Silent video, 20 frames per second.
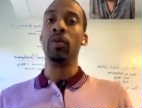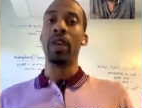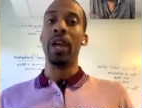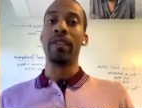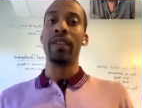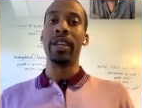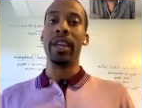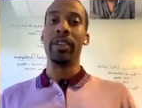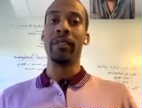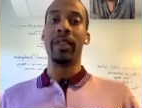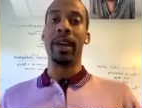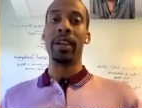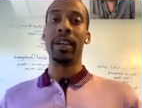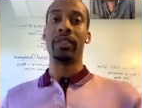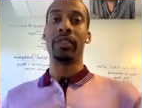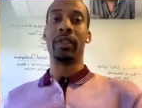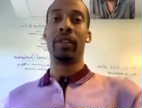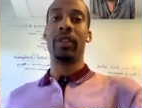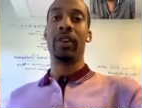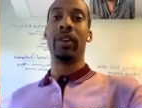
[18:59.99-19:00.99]
you have any advice
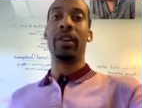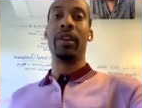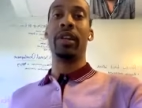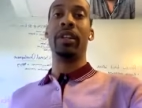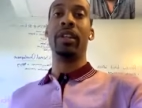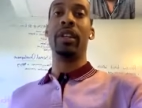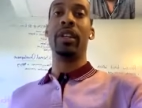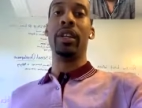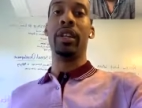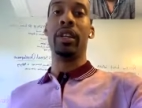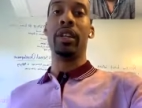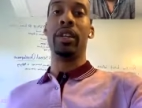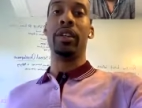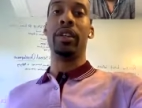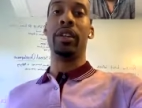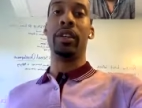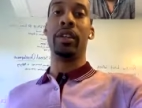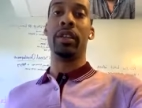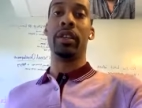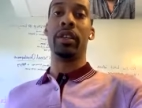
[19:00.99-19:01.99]
for learning the
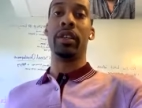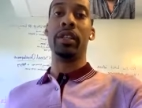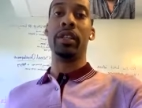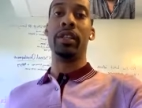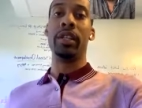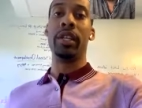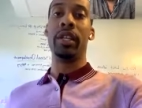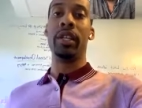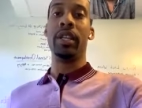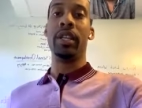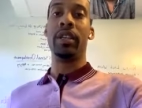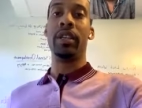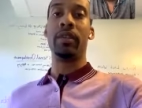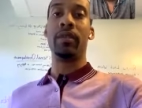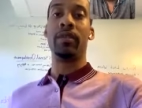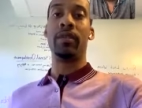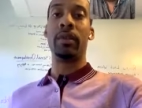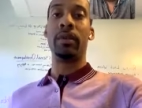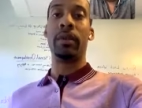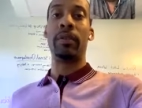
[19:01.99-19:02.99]
the city
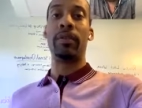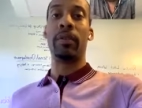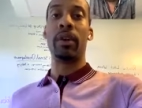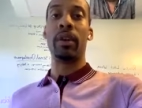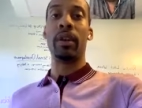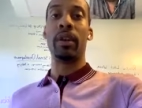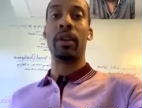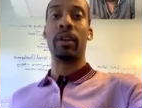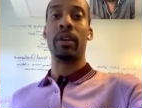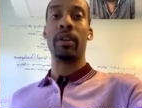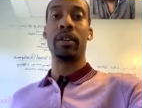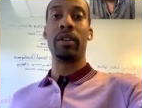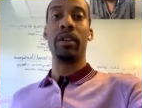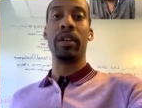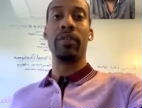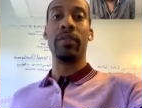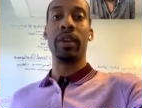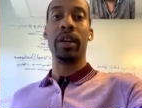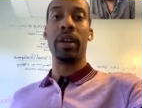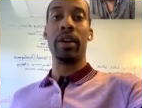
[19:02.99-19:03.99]
from afar or the
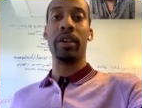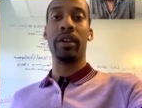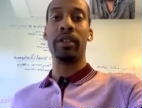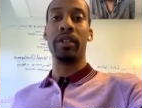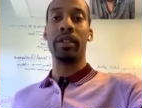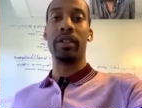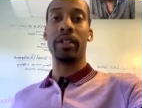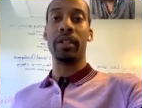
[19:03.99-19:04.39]
different areas of the